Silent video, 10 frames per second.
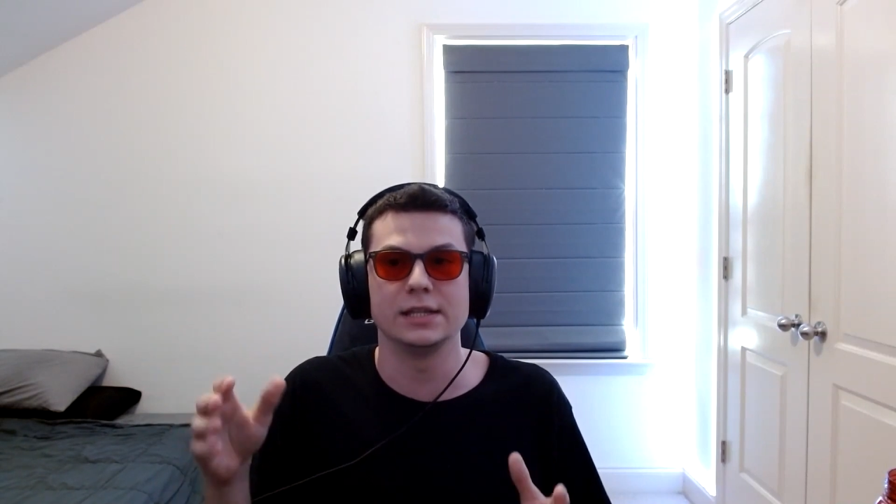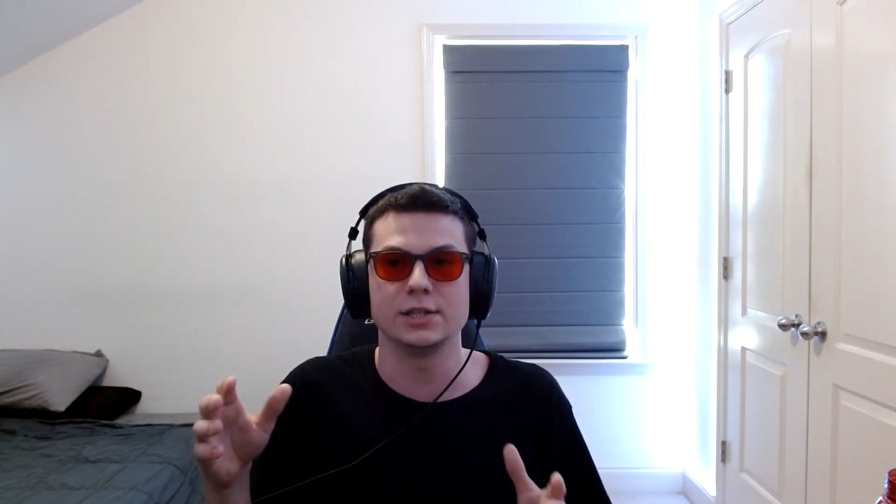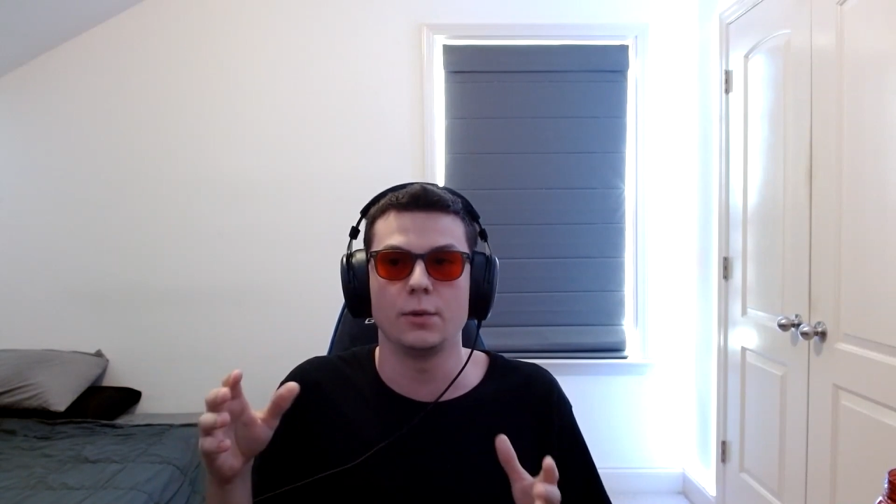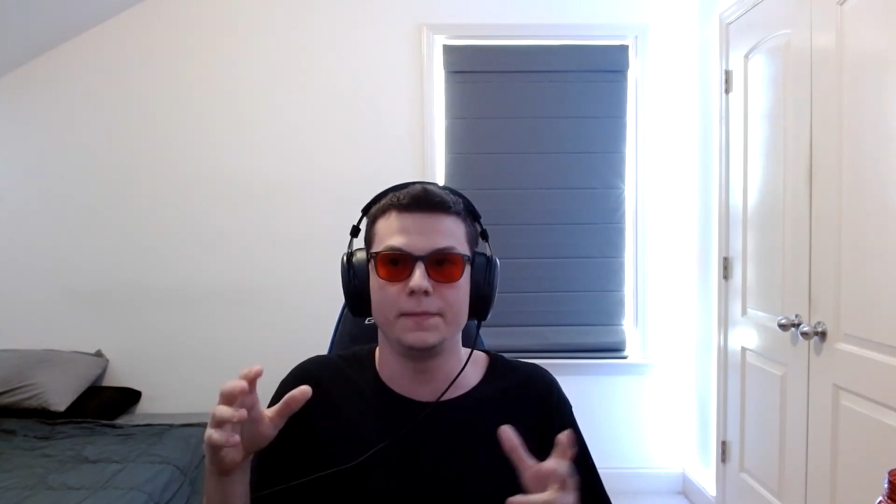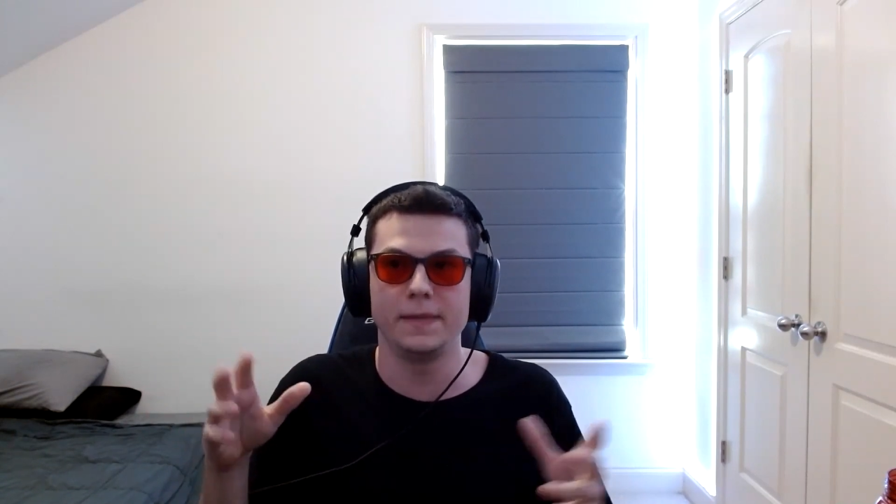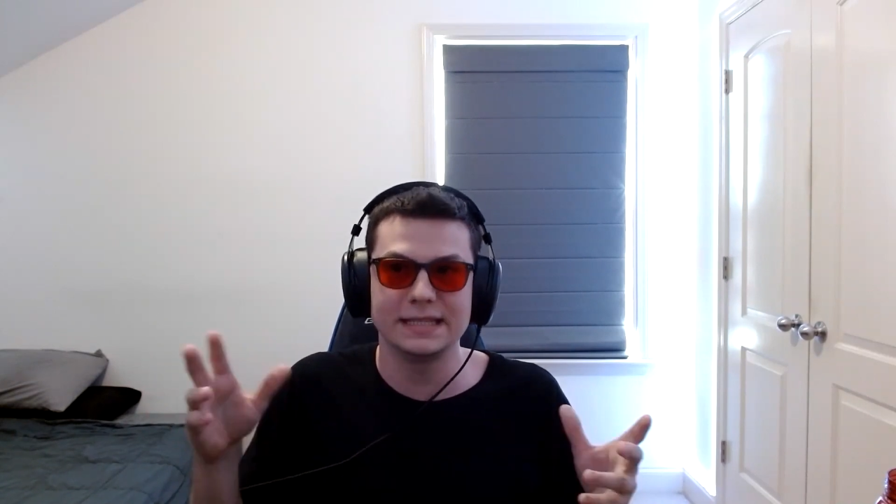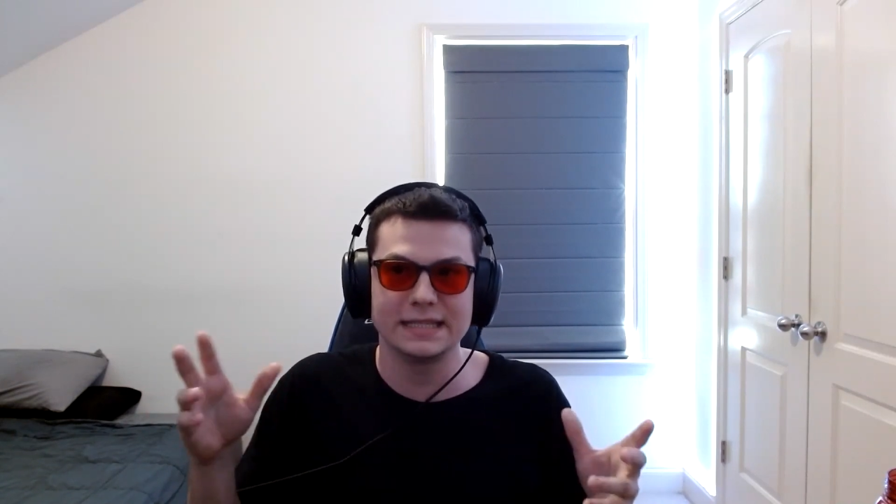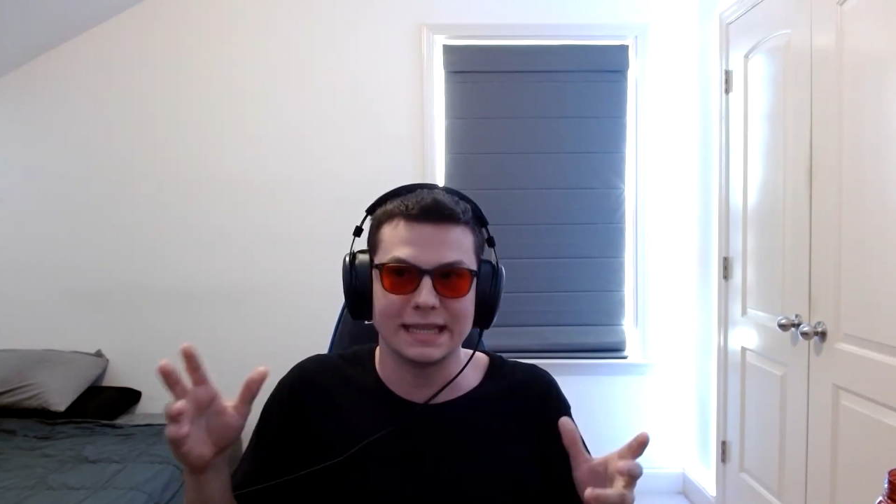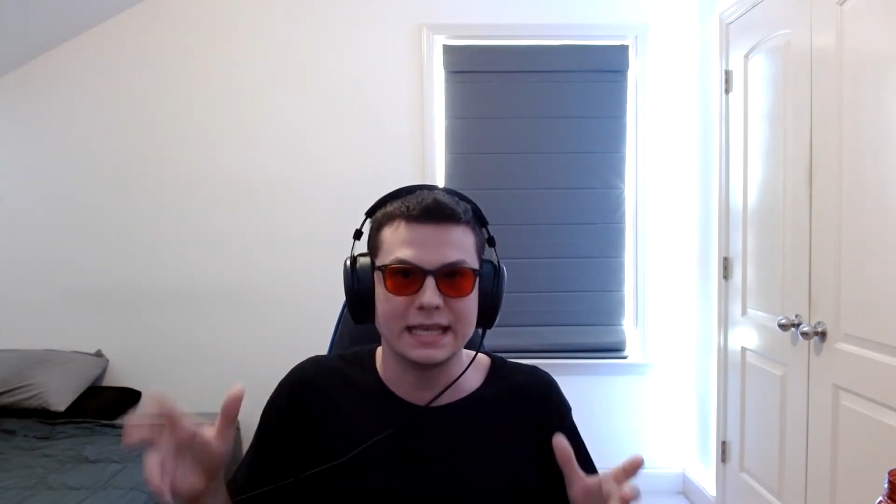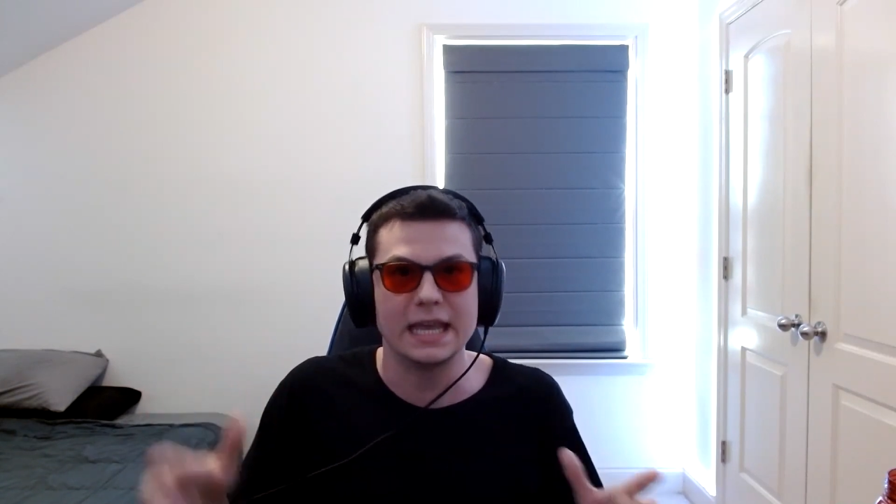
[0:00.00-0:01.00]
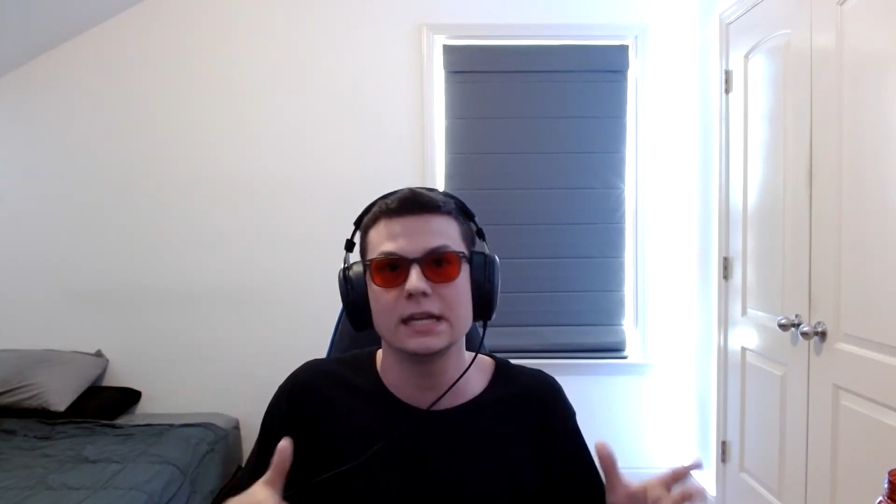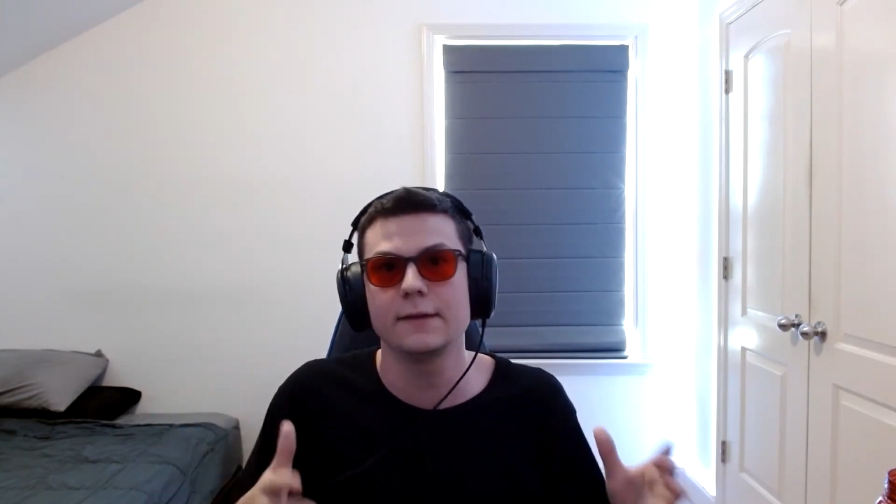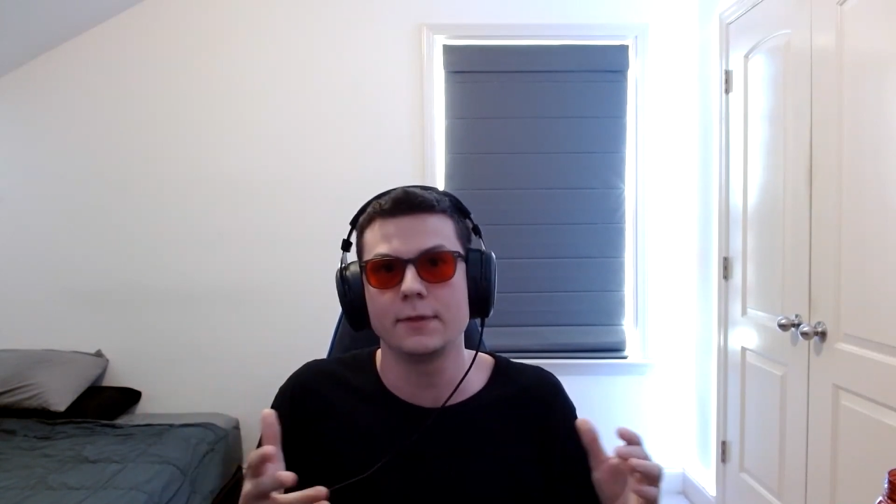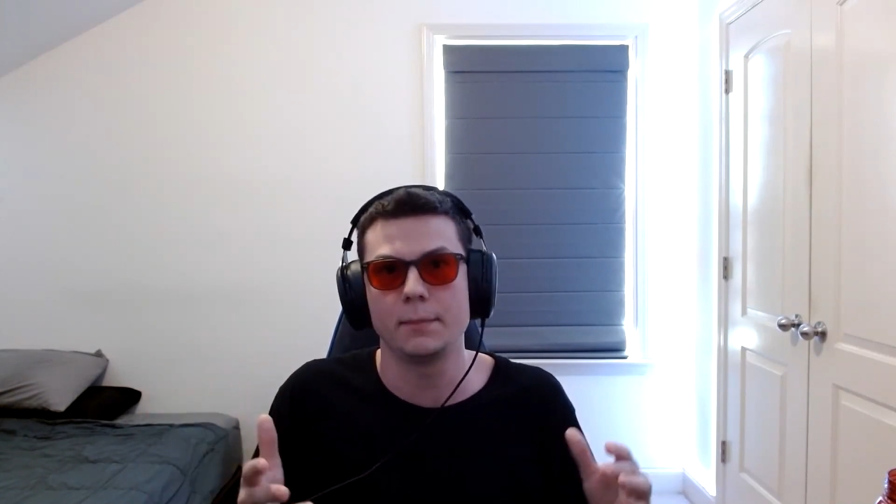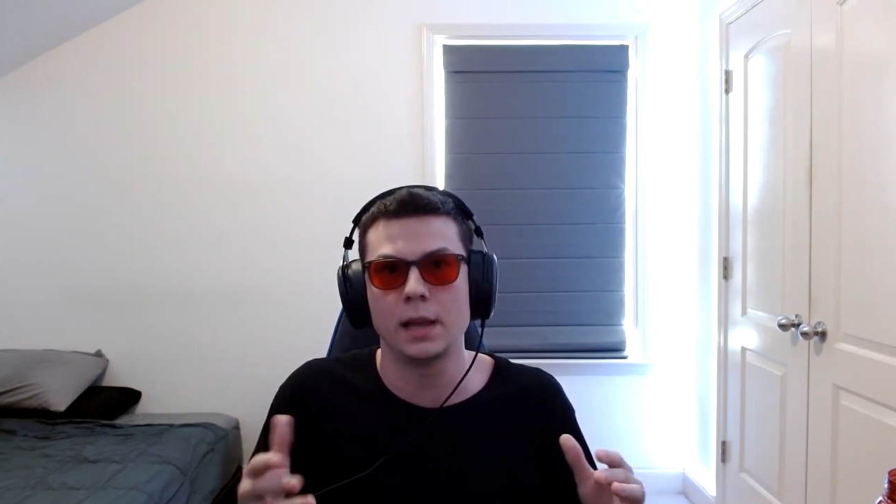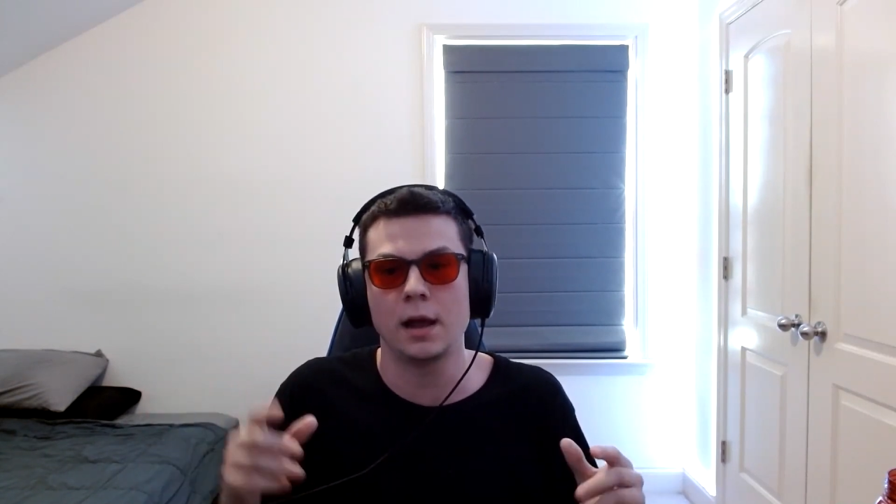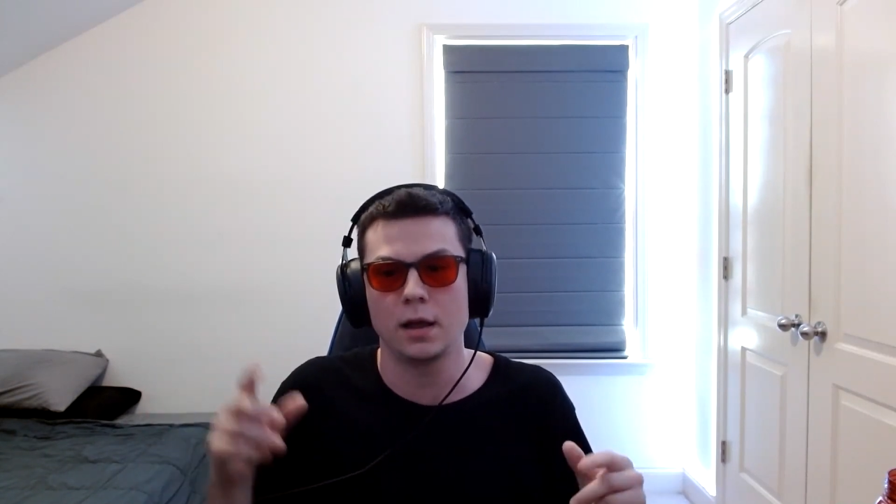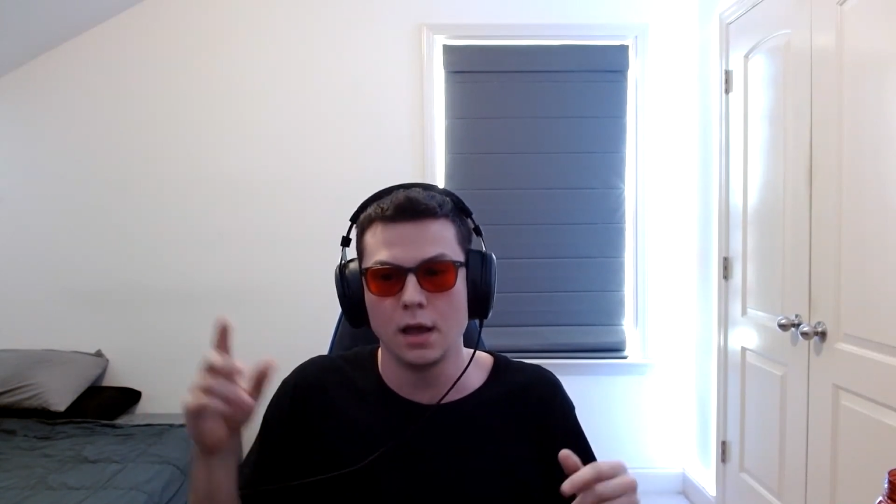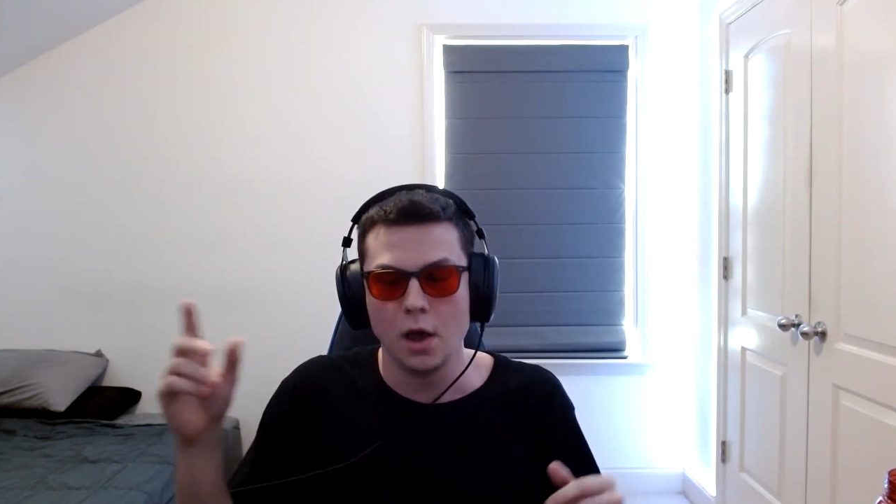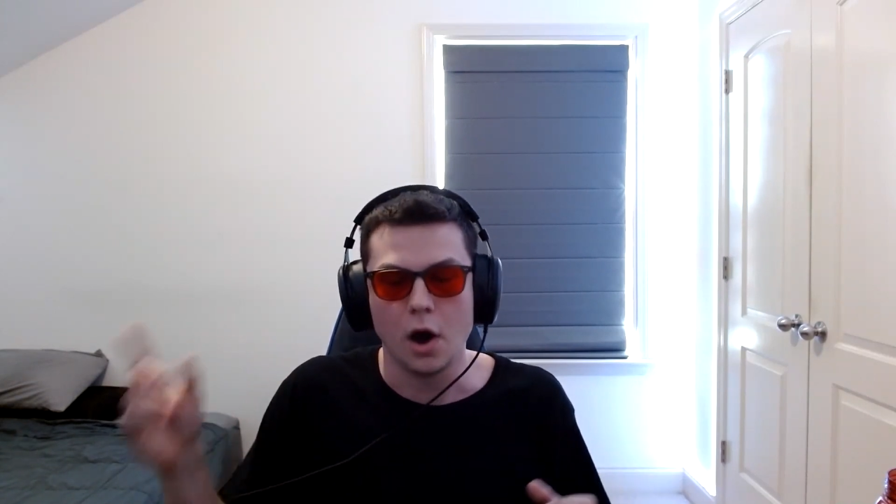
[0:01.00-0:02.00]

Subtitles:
And so this is at the end of the block.